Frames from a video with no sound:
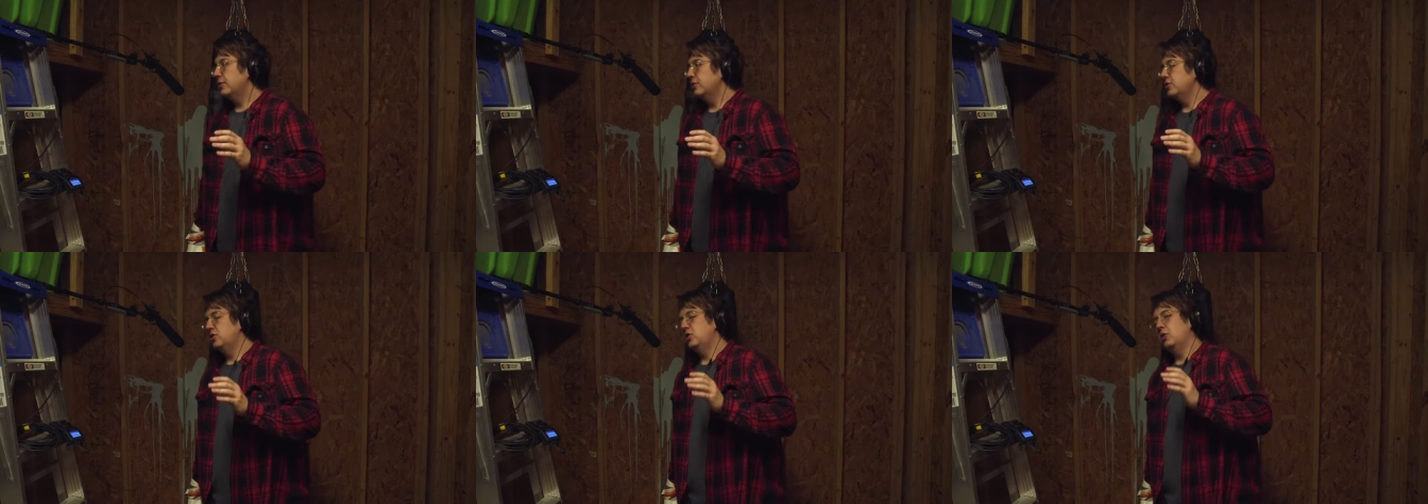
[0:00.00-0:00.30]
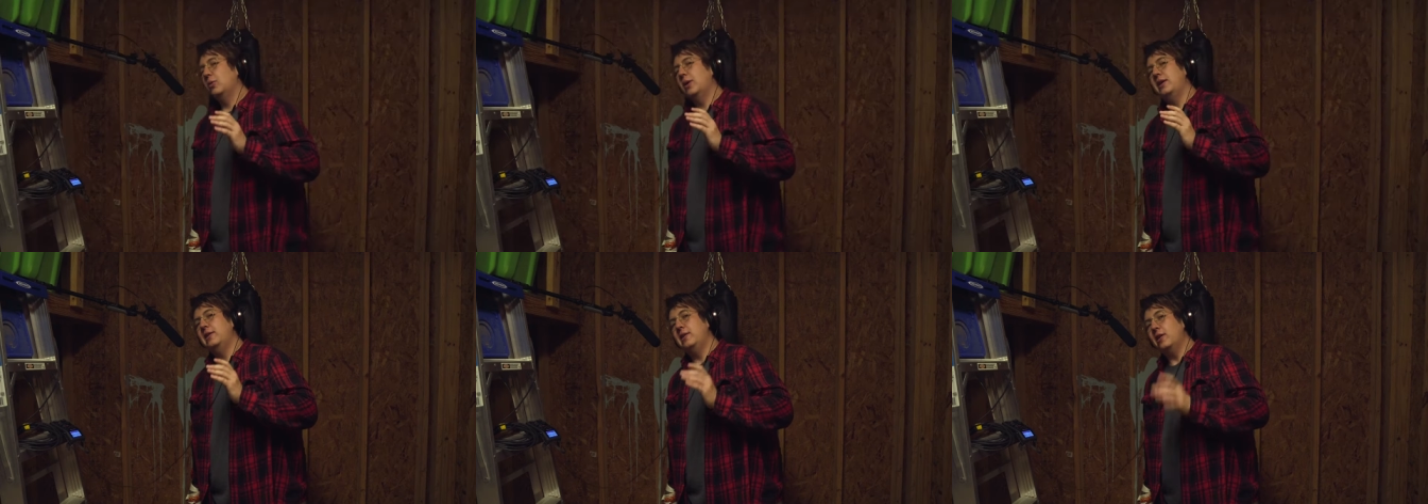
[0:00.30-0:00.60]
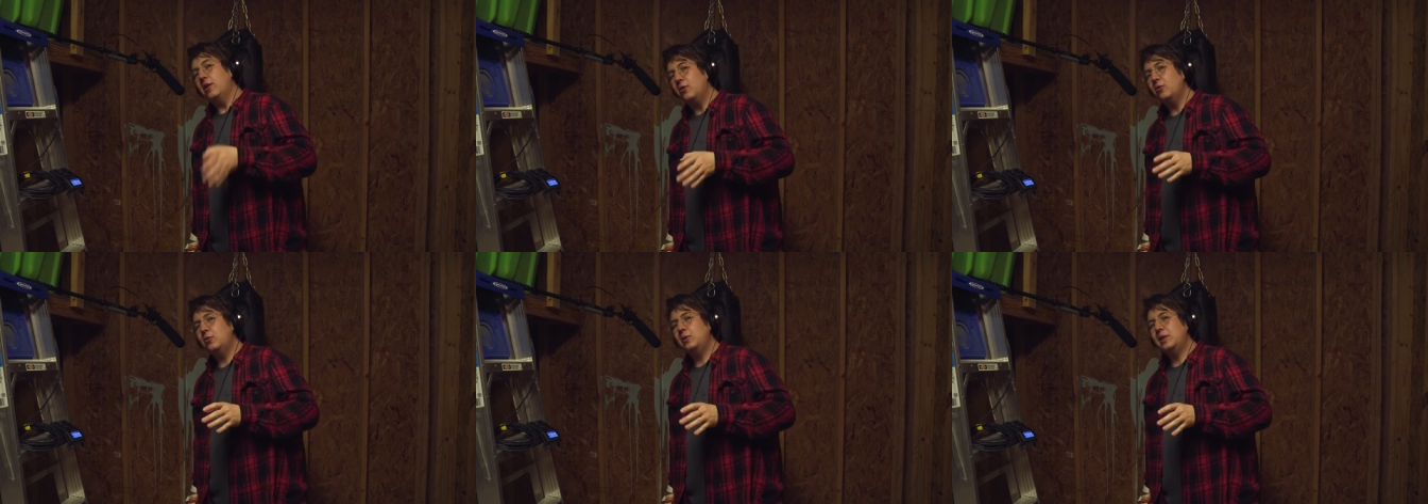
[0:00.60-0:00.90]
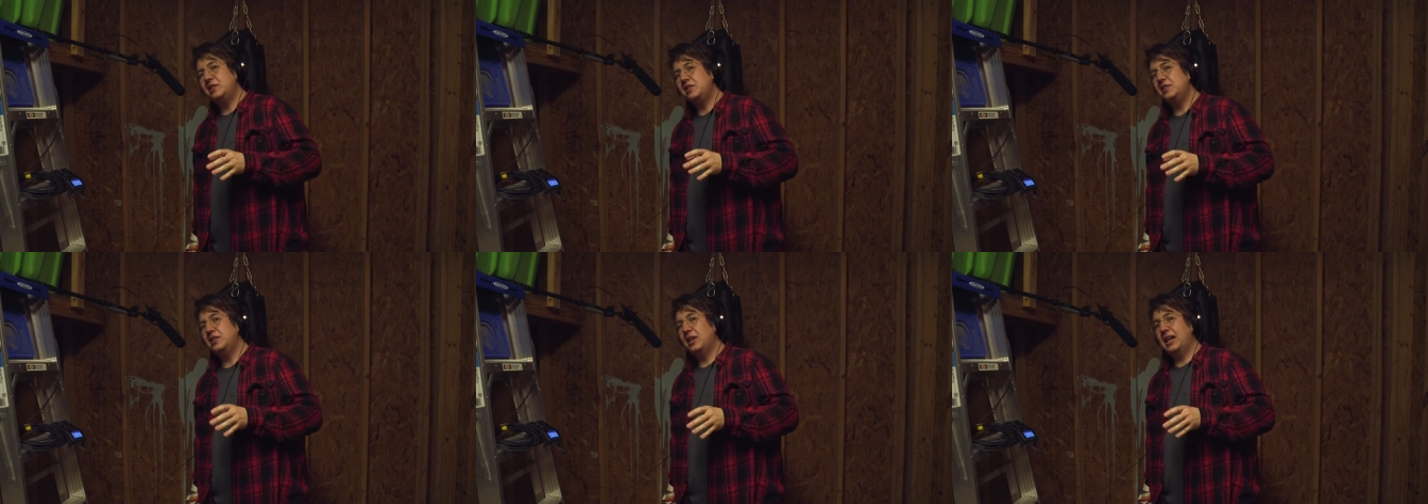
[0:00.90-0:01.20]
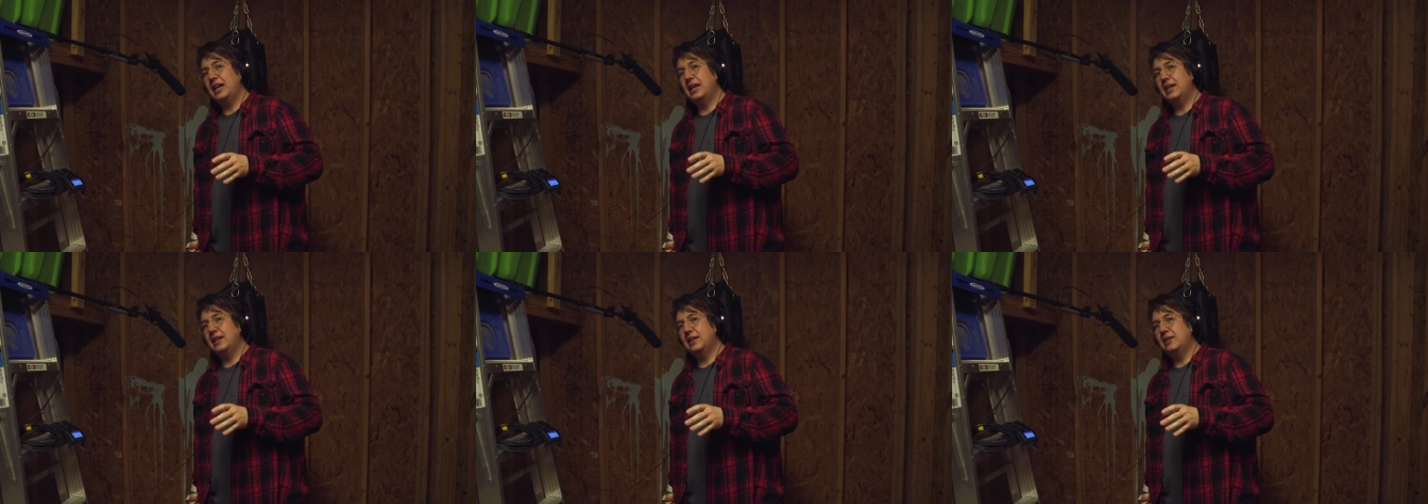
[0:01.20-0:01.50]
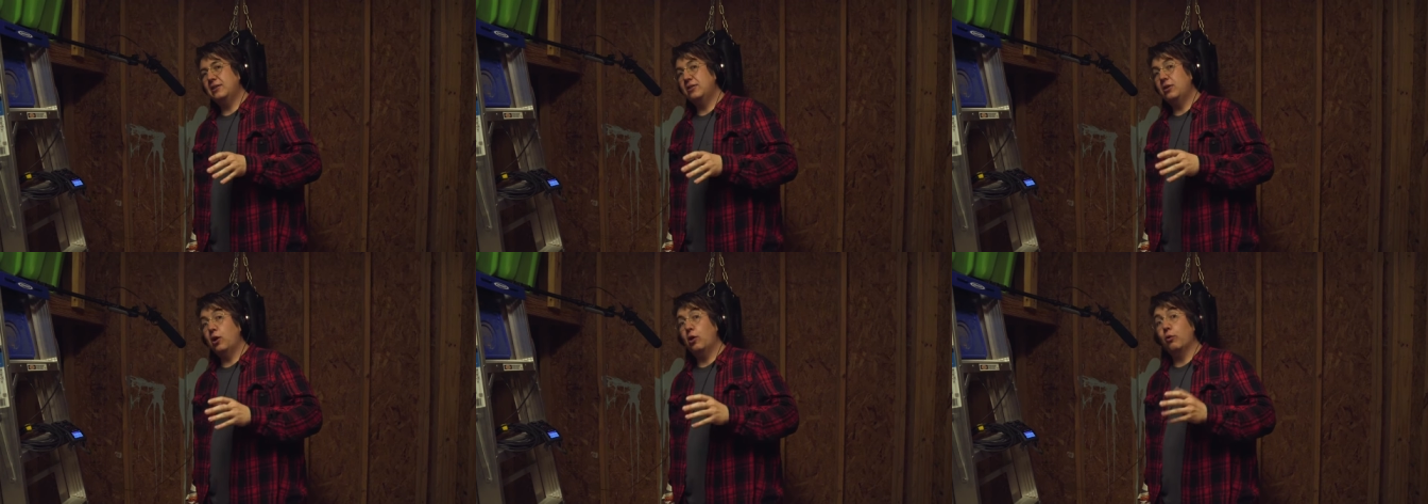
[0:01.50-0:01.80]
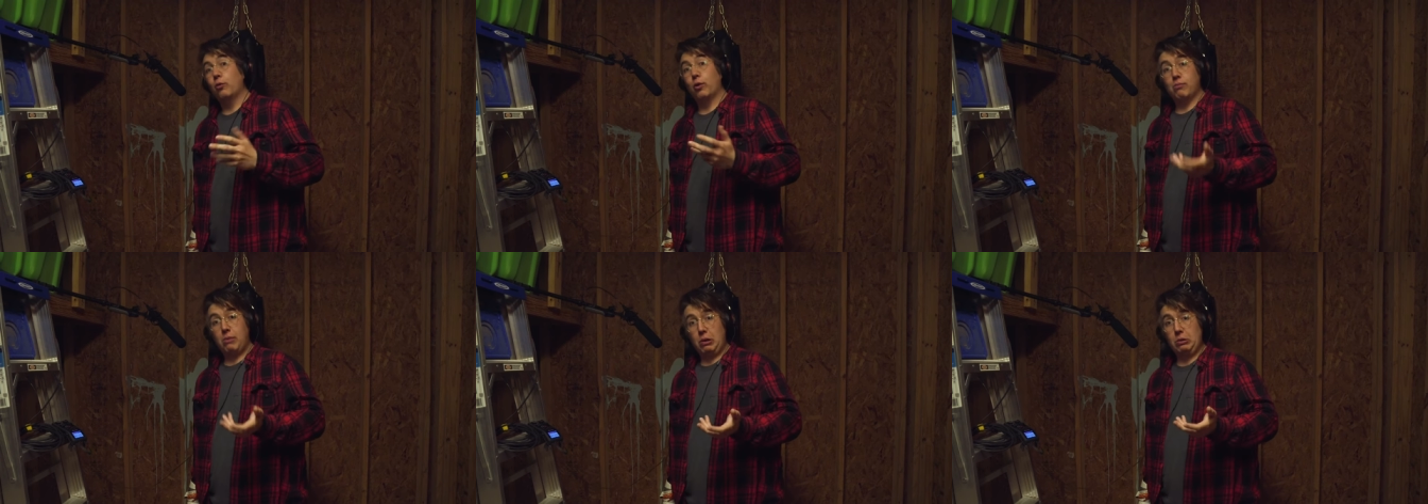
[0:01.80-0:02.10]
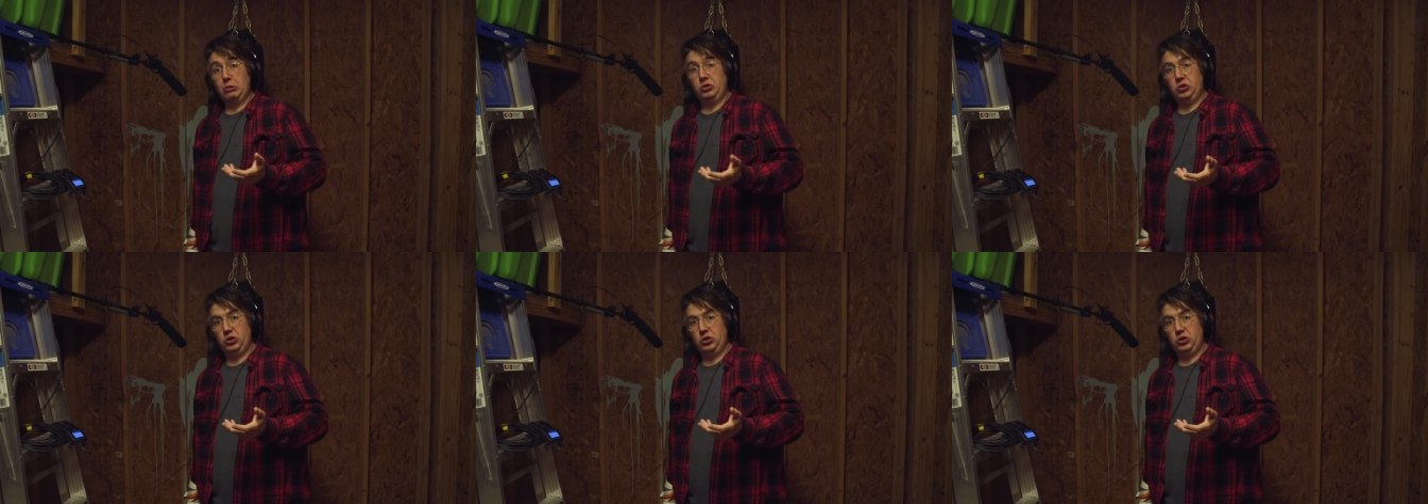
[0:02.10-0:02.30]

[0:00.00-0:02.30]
So I know we said no remote